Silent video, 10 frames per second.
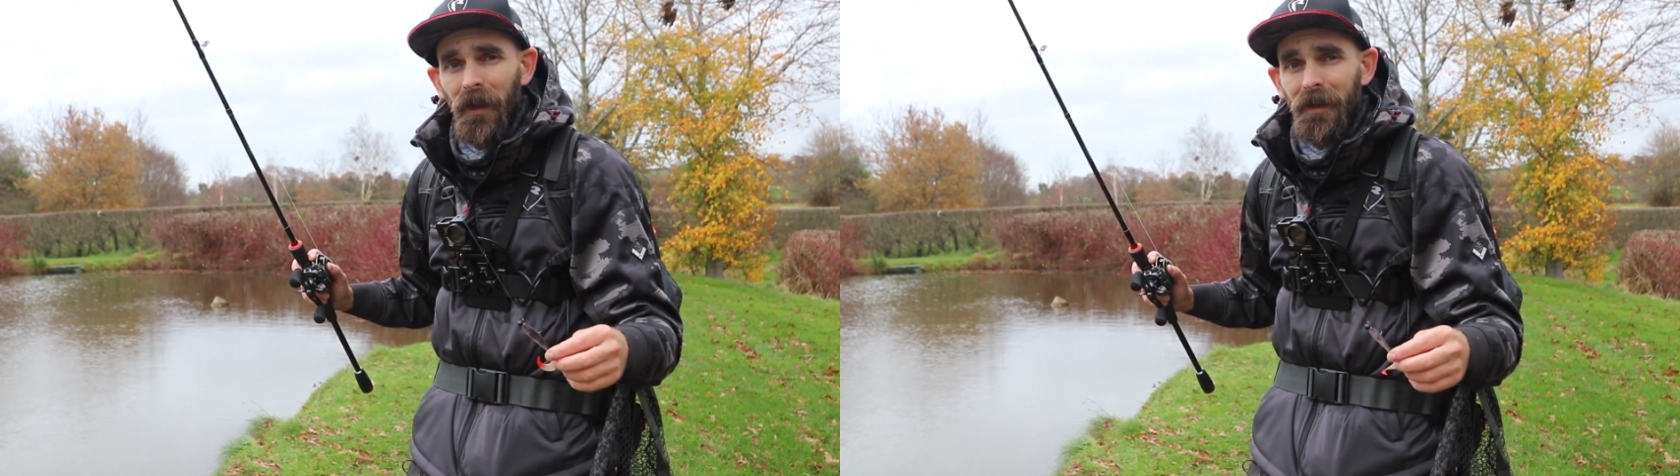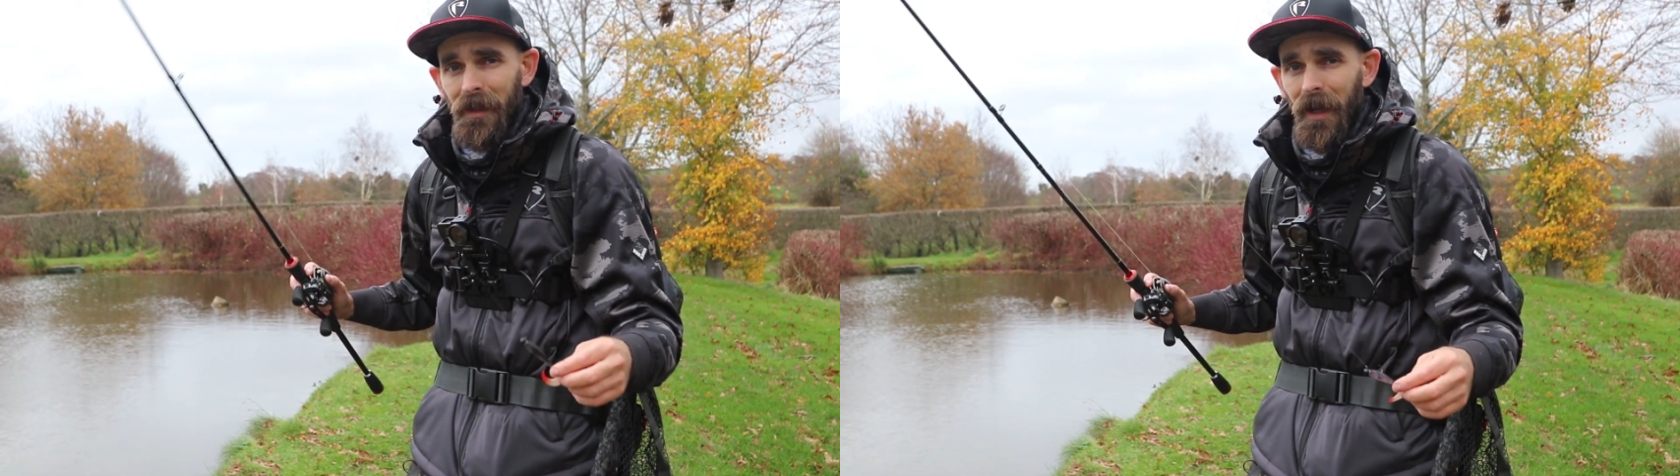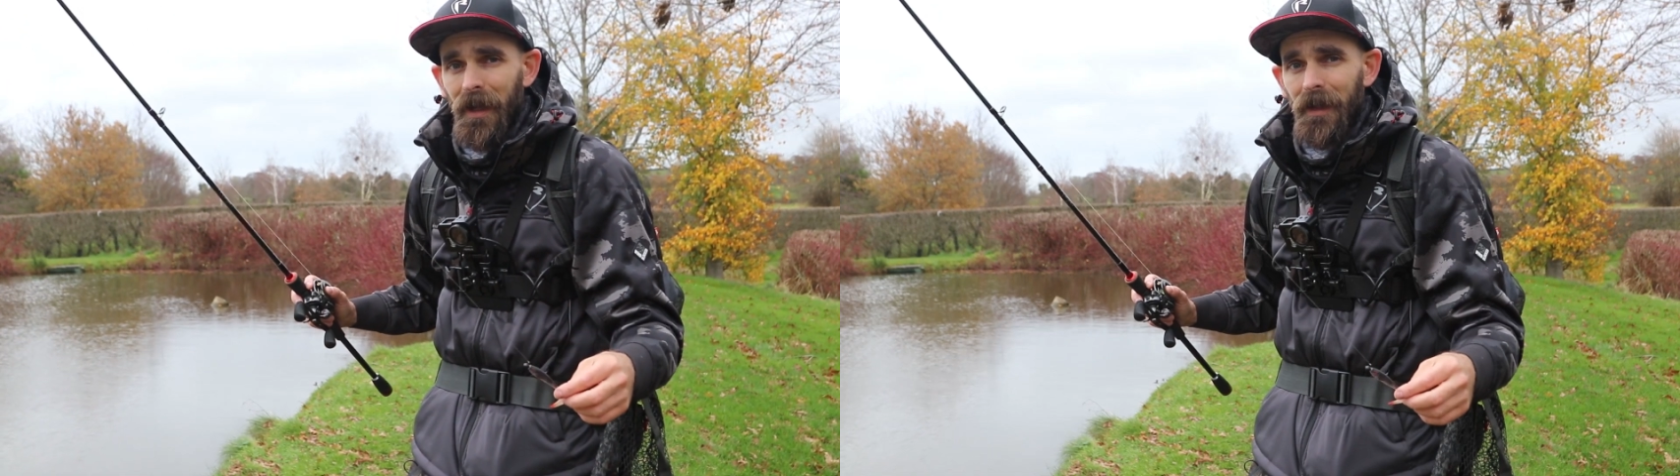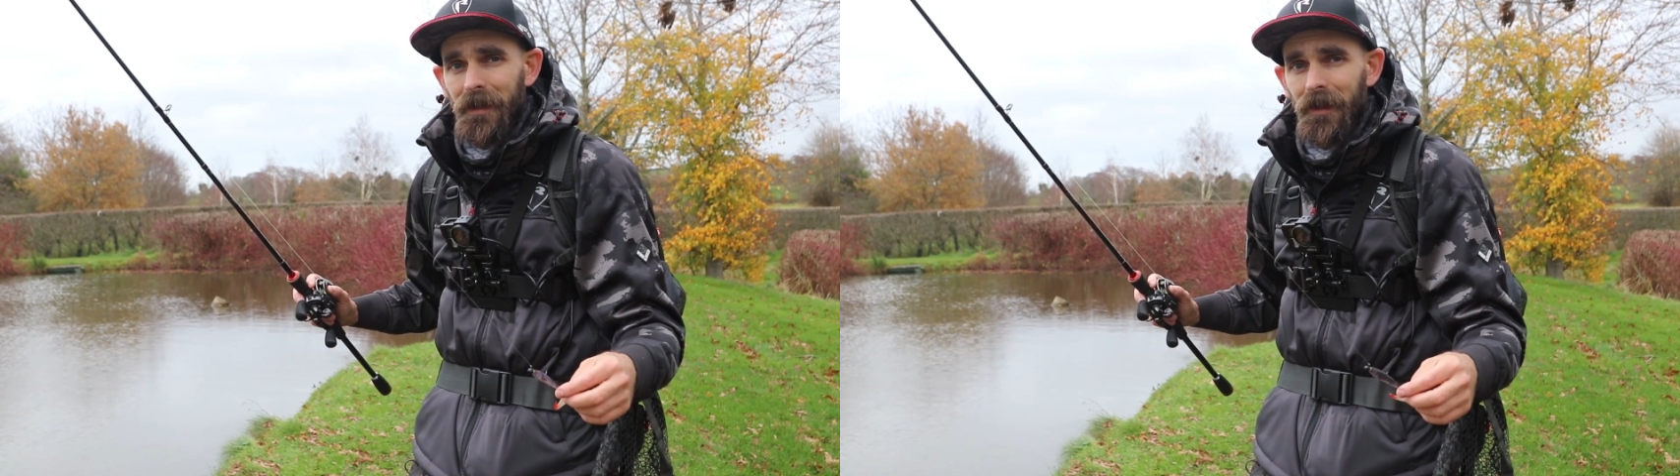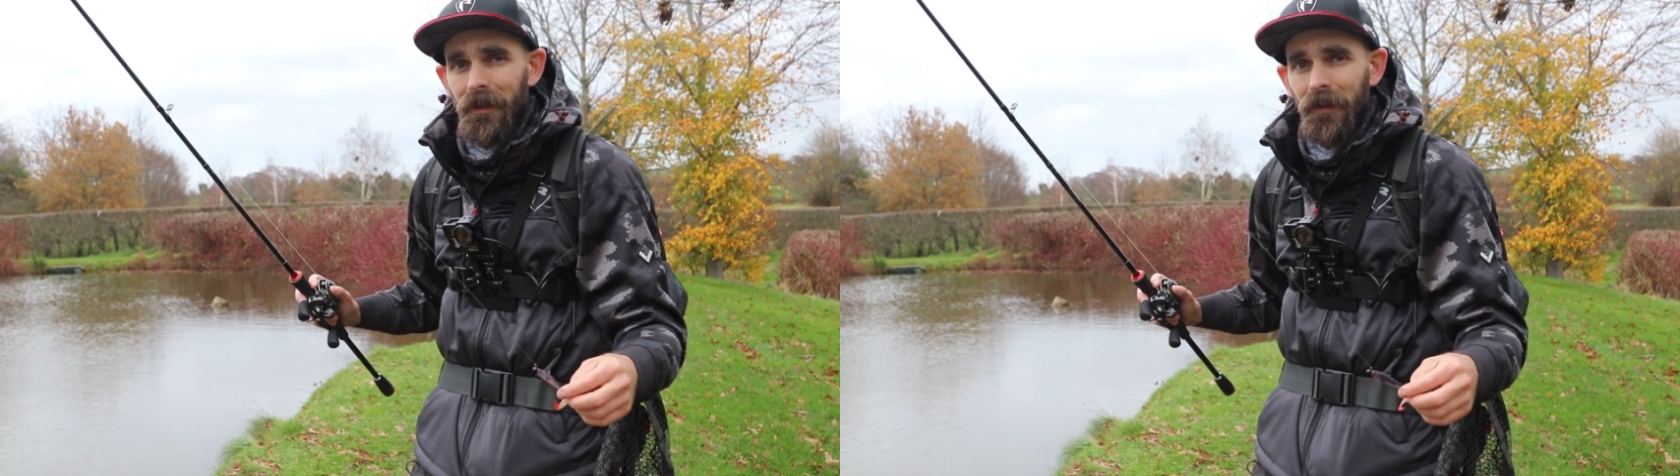let's get
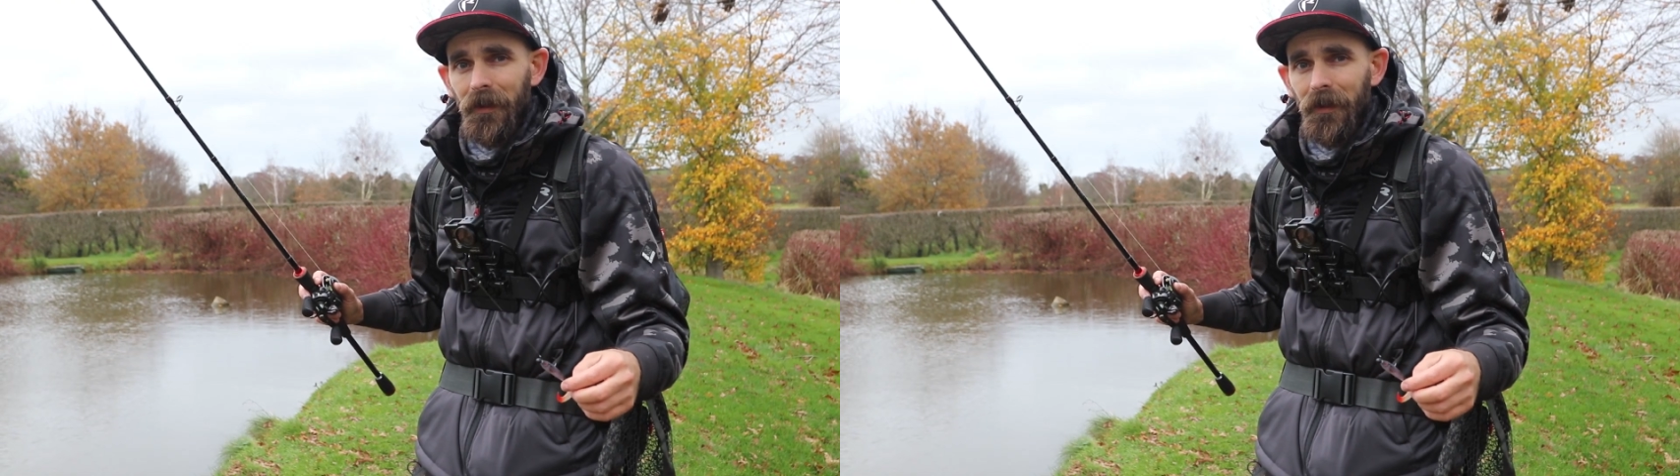casting.